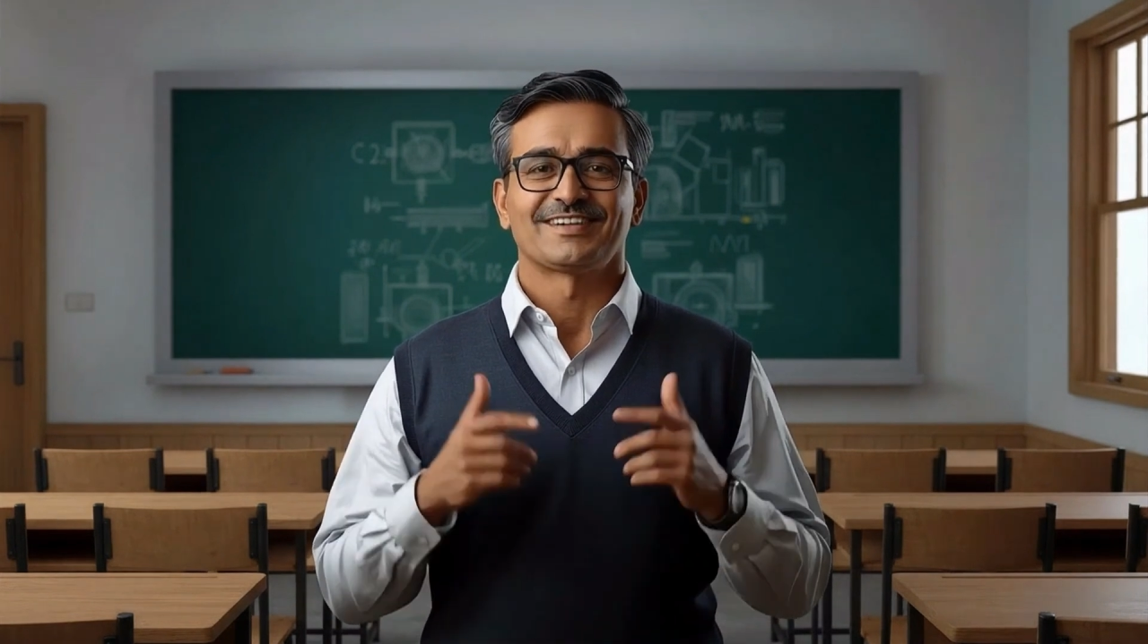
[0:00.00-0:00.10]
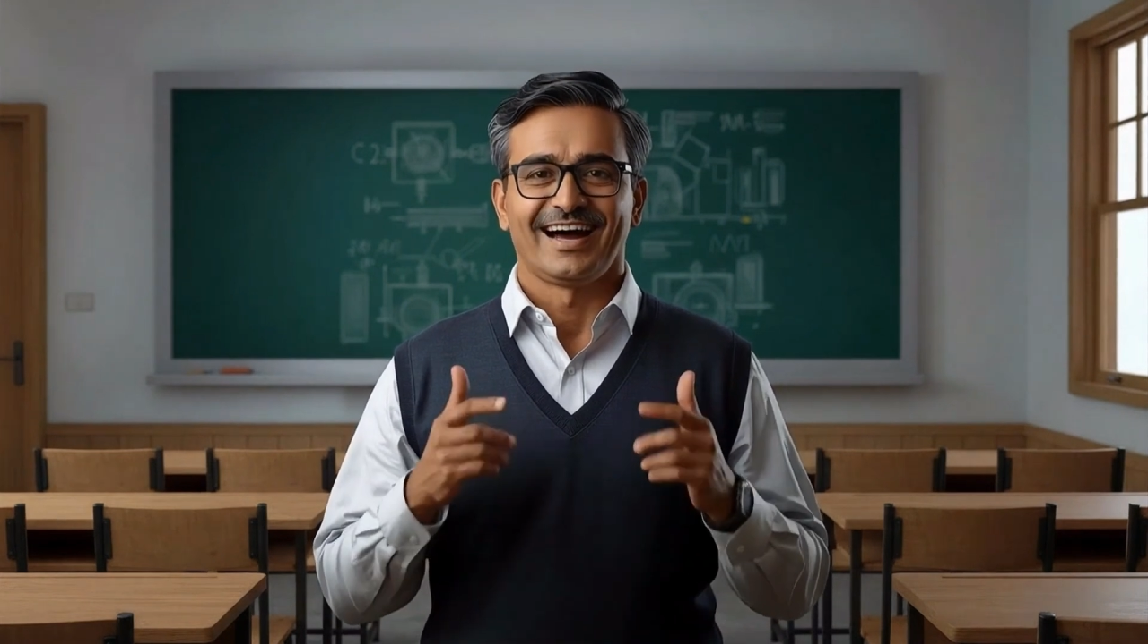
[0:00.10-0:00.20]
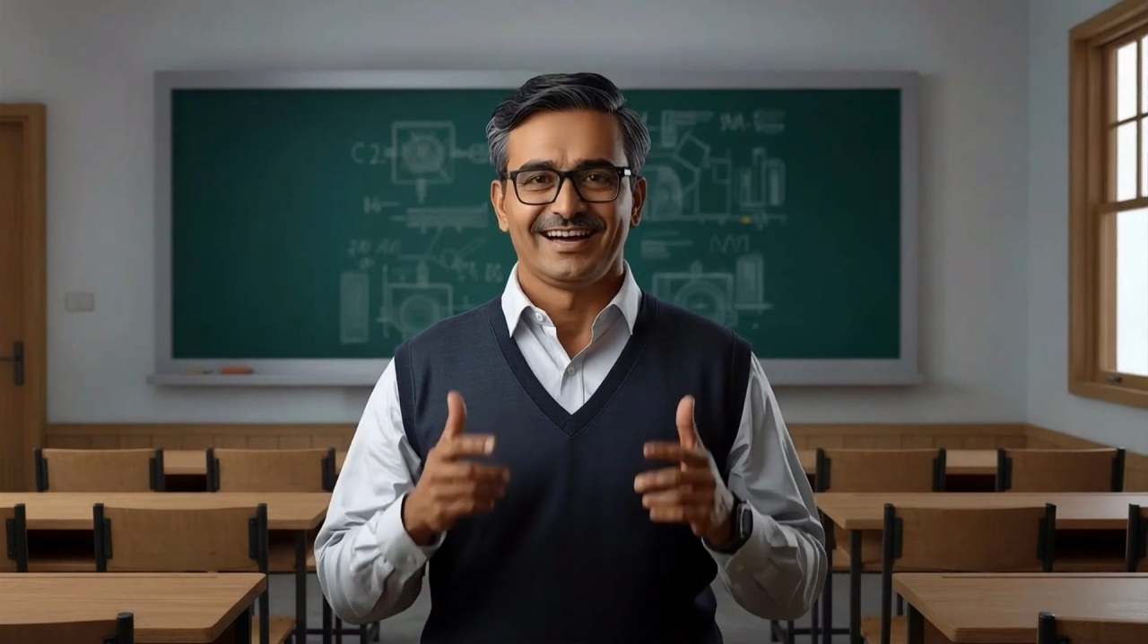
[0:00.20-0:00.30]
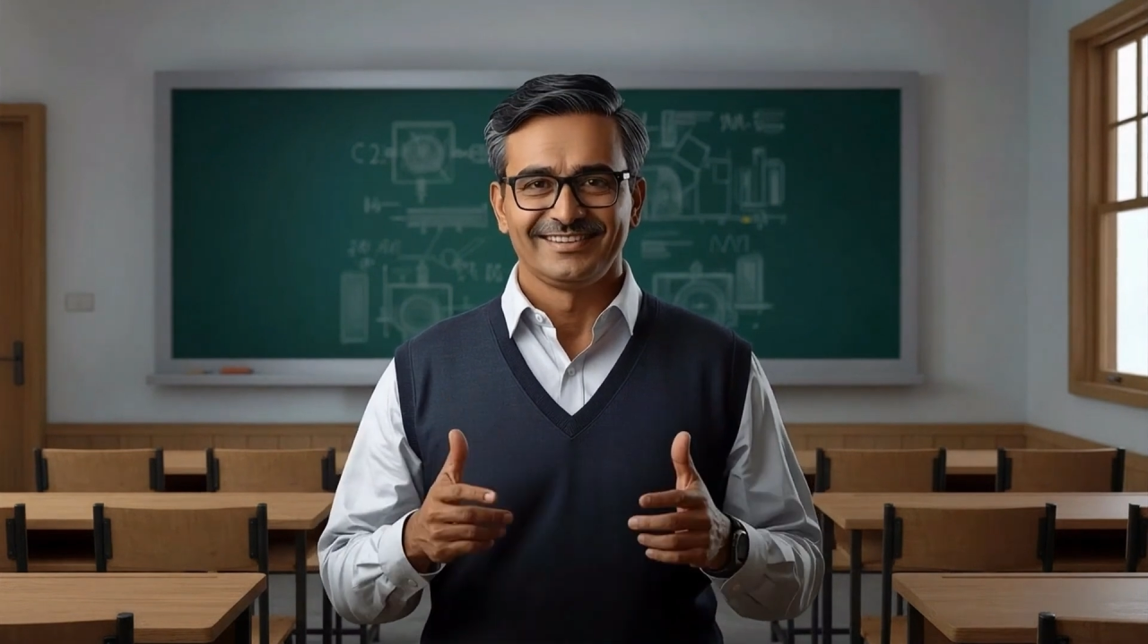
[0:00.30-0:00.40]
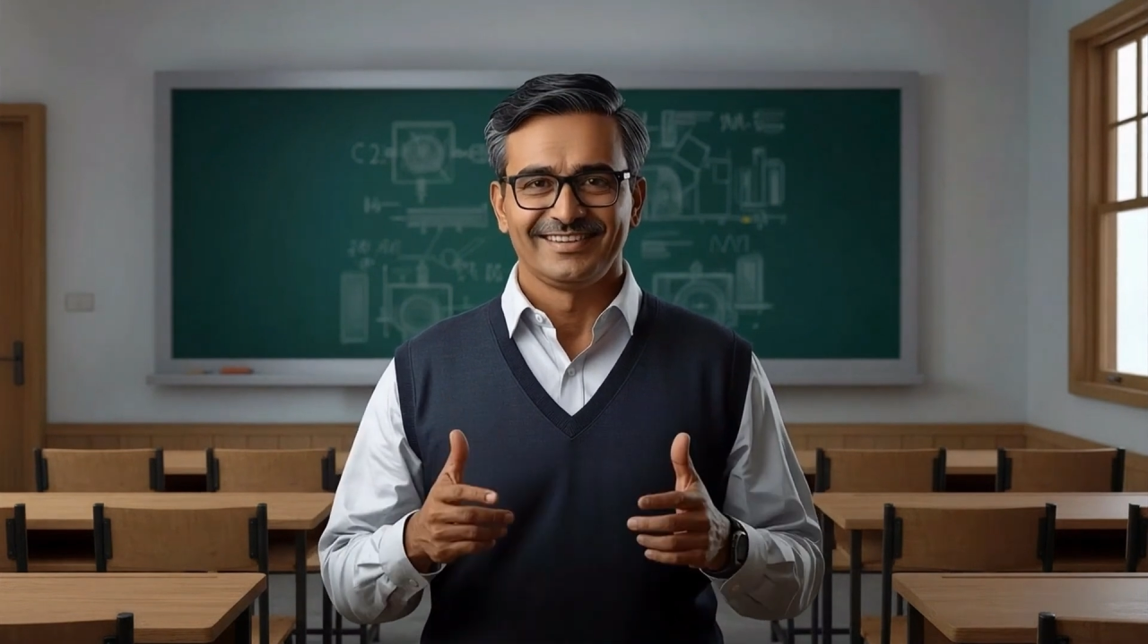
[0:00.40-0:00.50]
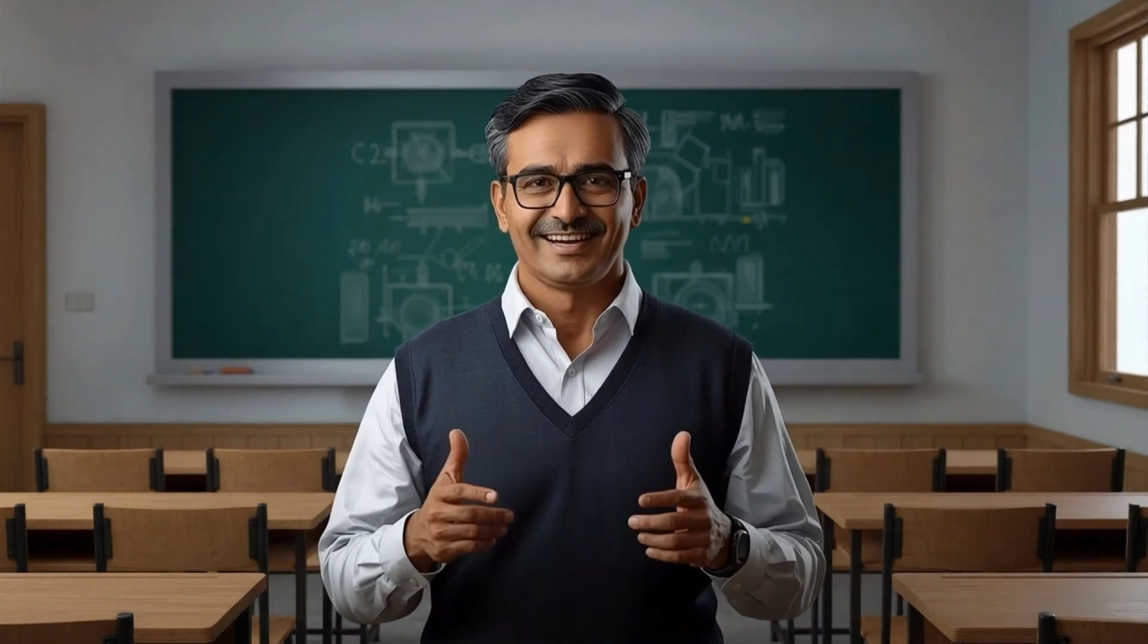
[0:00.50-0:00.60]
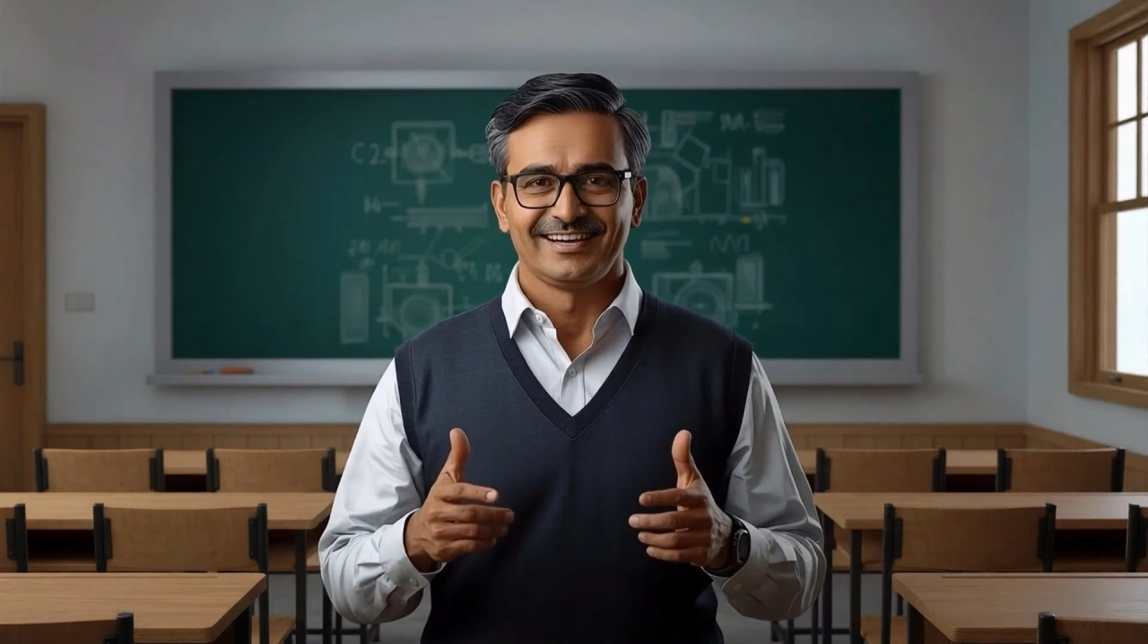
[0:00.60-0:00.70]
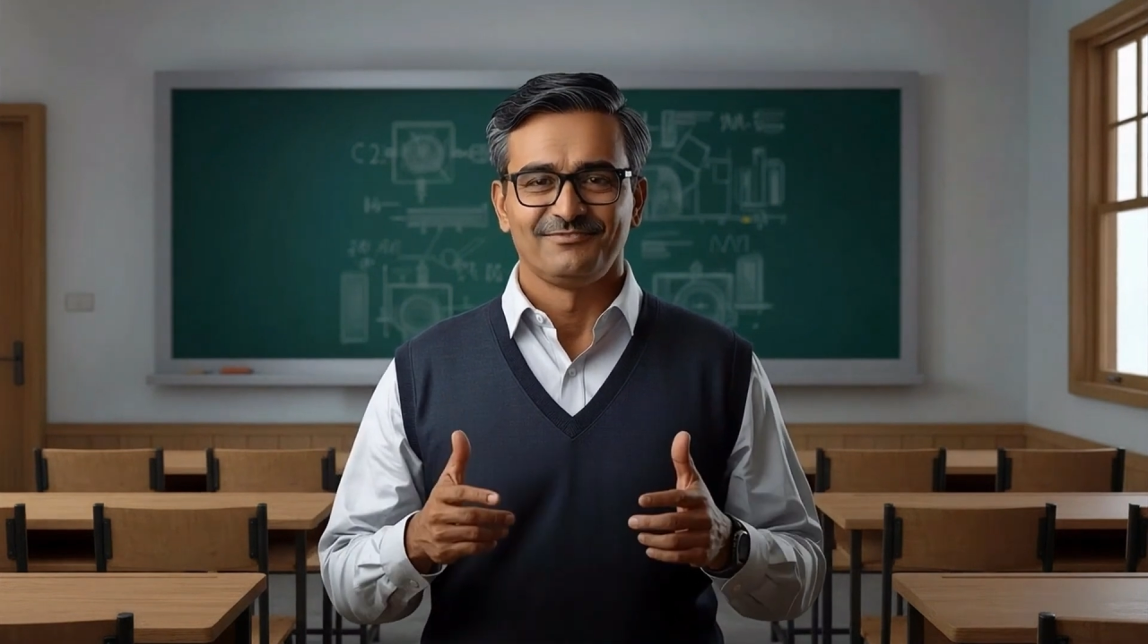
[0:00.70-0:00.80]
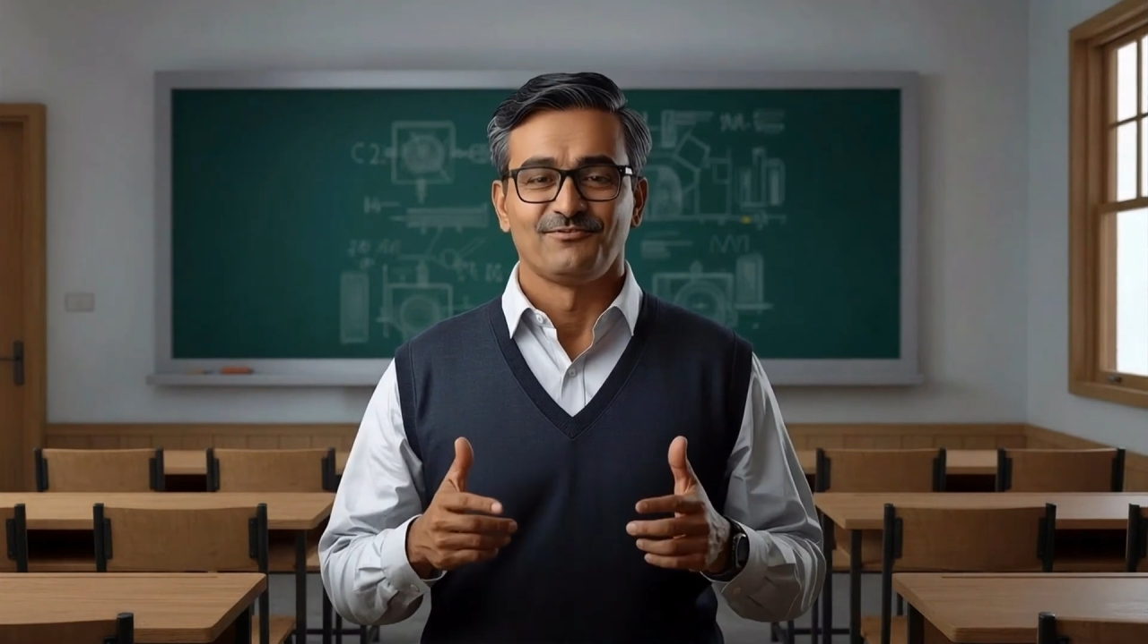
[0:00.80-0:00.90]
higher current